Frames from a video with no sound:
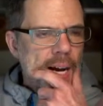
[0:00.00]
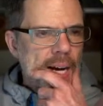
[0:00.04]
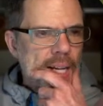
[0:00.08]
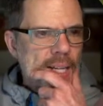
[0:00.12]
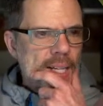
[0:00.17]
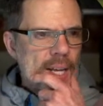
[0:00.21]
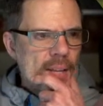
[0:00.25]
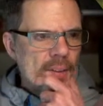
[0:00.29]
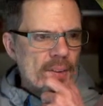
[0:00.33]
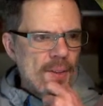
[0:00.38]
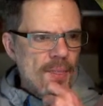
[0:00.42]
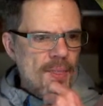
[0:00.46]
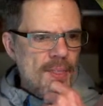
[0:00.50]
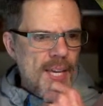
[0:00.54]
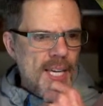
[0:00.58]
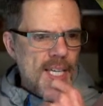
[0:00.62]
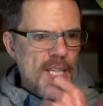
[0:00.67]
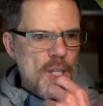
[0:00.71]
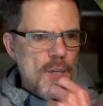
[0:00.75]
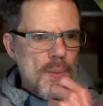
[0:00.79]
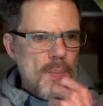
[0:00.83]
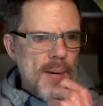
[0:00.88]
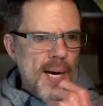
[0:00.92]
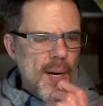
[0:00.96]
Another
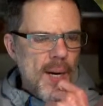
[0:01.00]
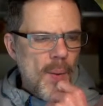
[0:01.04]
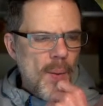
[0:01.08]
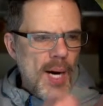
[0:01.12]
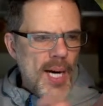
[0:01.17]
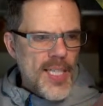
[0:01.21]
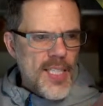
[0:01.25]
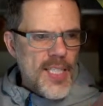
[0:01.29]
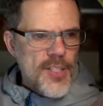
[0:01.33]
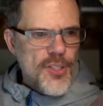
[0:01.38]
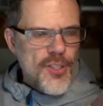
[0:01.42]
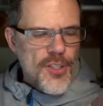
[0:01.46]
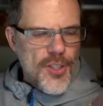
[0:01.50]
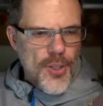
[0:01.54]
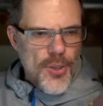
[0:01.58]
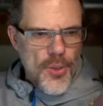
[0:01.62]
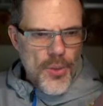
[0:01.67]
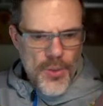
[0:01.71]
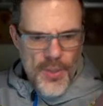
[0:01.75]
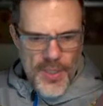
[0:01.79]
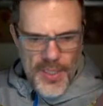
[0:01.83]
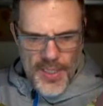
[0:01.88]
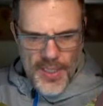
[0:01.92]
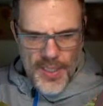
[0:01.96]
thing you might want to
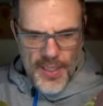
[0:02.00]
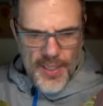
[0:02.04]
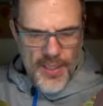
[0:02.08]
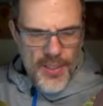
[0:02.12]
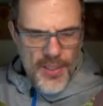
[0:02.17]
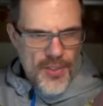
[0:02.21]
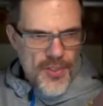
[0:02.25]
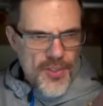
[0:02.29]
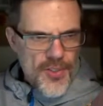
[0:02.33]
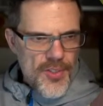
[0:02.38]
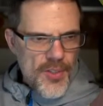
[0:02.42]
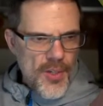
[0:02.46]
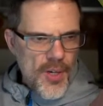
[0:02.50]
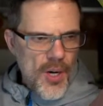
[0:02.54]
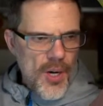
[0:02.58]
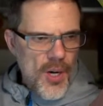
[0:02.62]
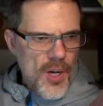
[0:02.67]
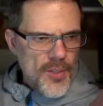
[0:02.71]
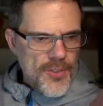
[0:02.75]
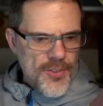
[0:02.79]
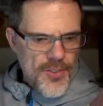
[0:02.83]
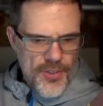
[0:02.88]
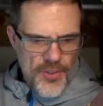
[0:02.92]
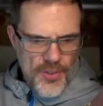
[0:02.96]
do is
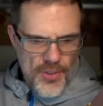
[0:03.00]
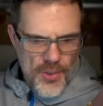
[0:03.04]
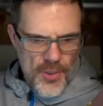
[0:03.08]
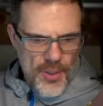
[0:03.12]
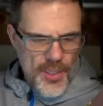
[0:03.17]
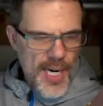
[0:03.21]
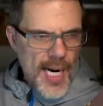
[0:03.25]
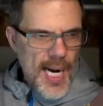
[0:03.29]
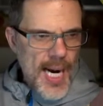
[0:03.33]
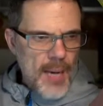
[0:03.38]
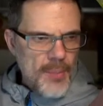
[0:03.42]
Alt or